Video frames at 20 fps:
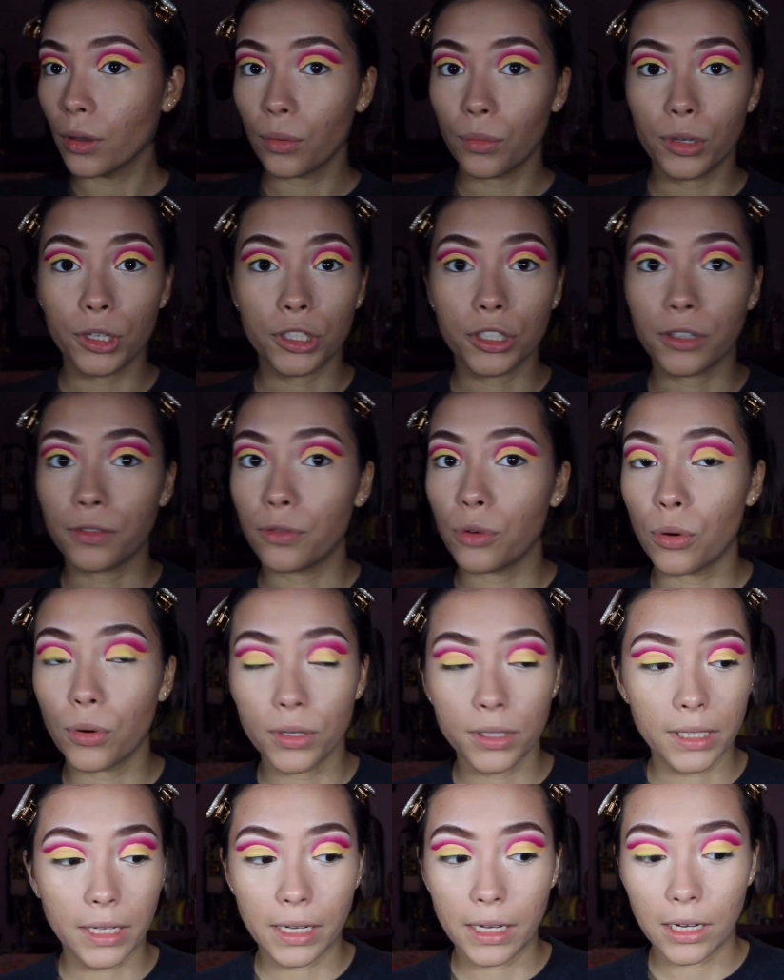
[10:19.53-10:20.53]
which of
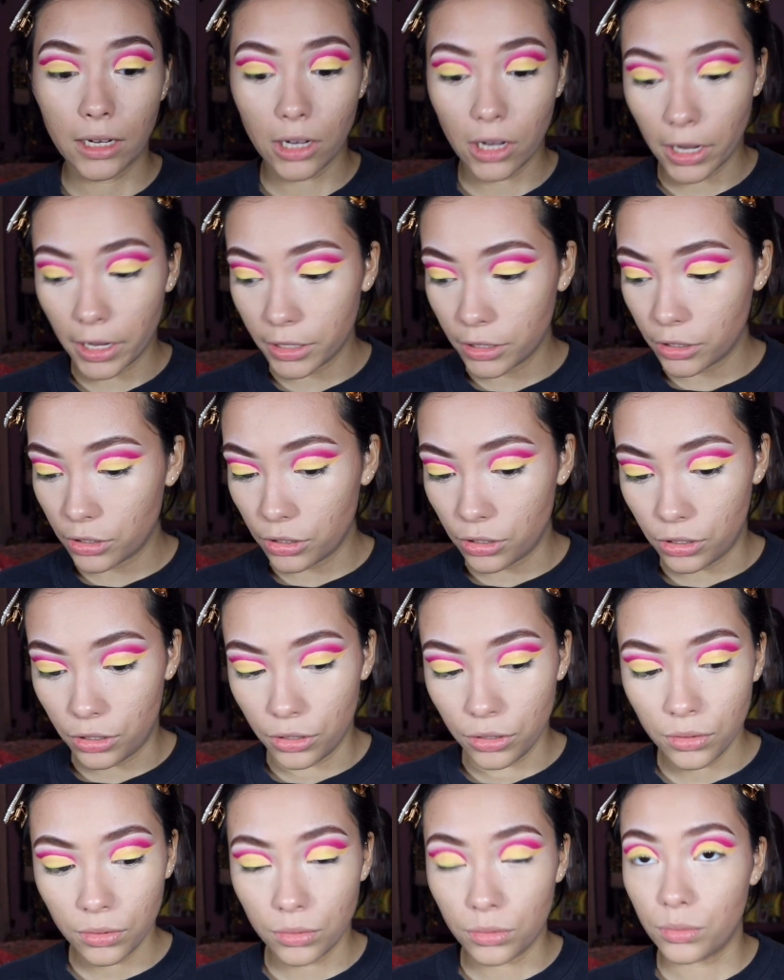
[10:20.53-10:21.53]
course I got to
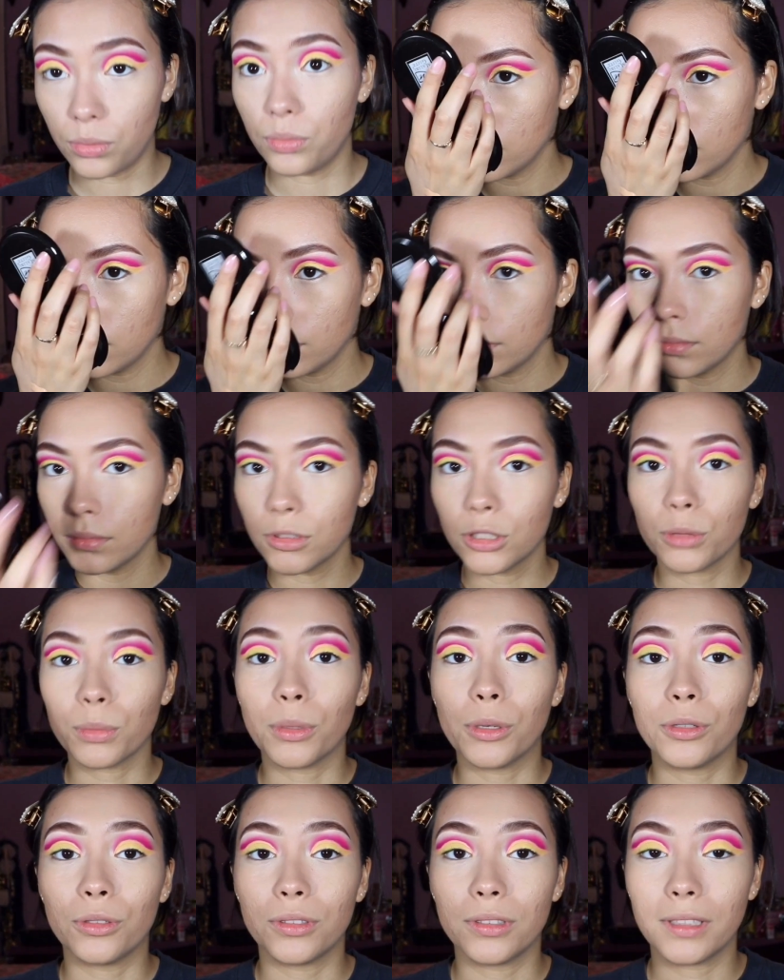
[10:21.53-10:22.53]
use. It
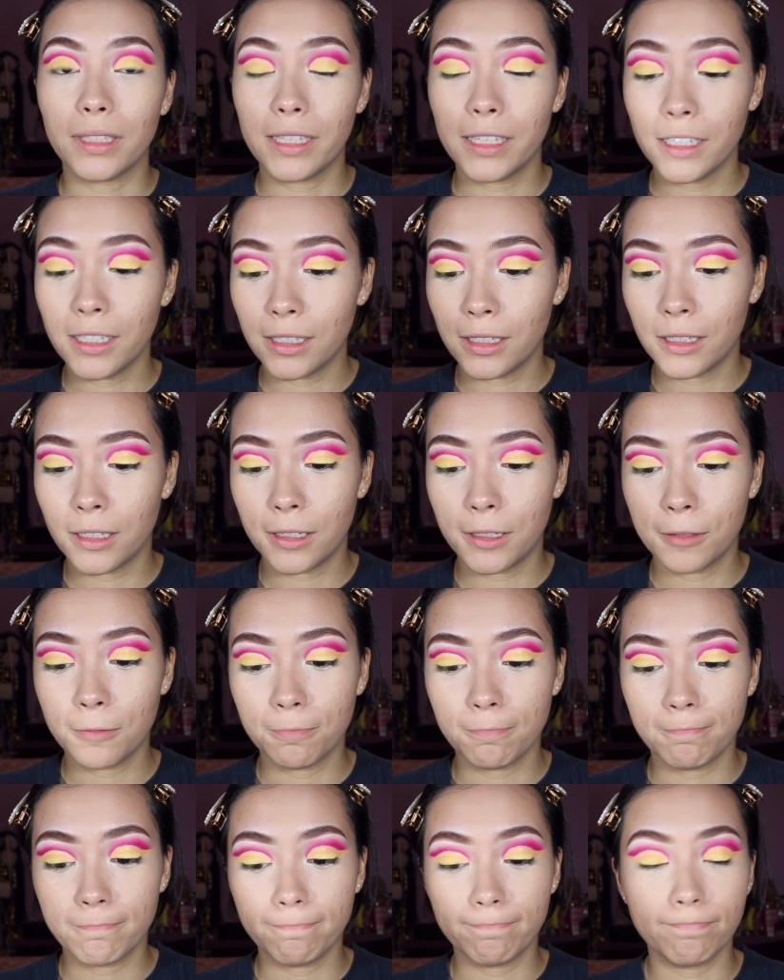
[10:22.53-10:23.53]
smells like
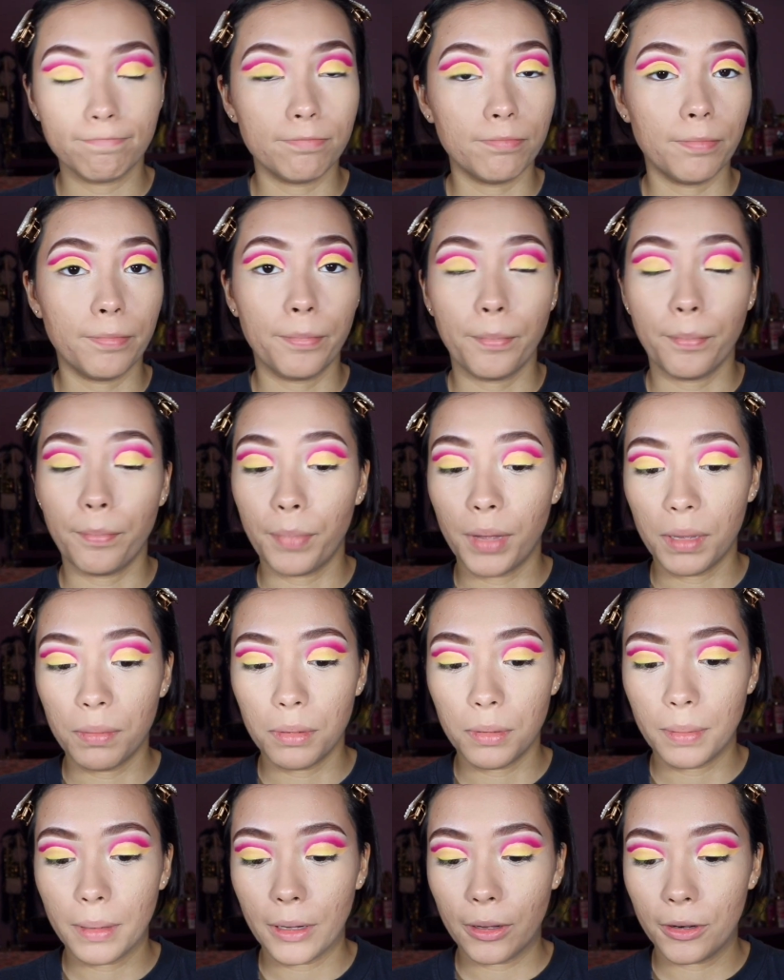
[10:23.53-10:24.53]

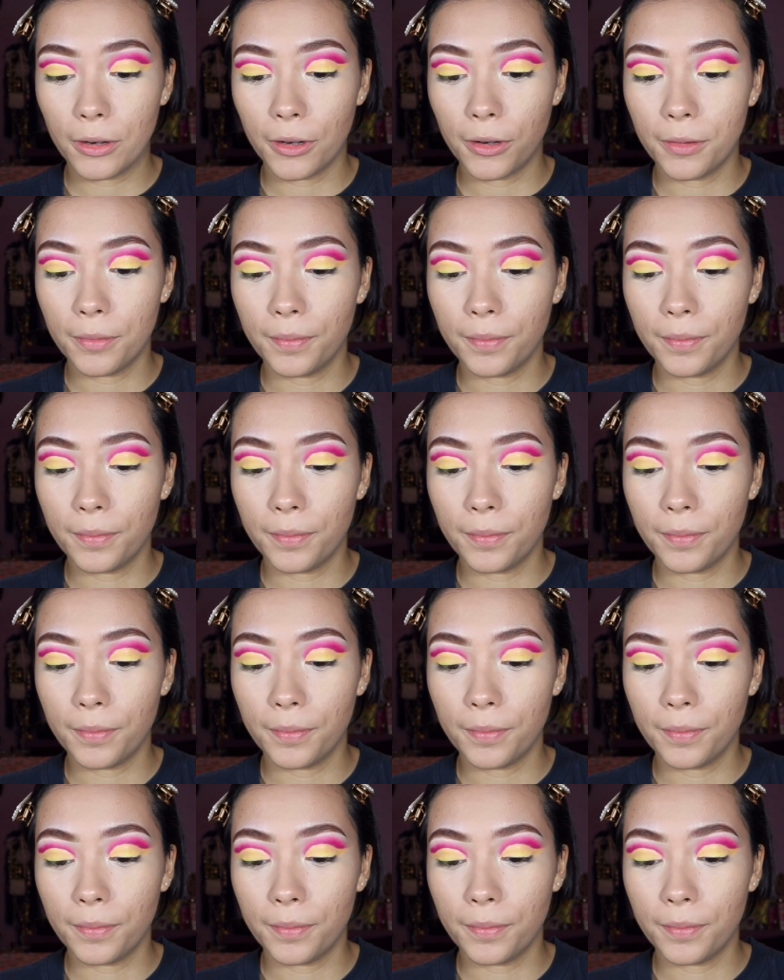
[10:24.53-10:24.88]
baby powder.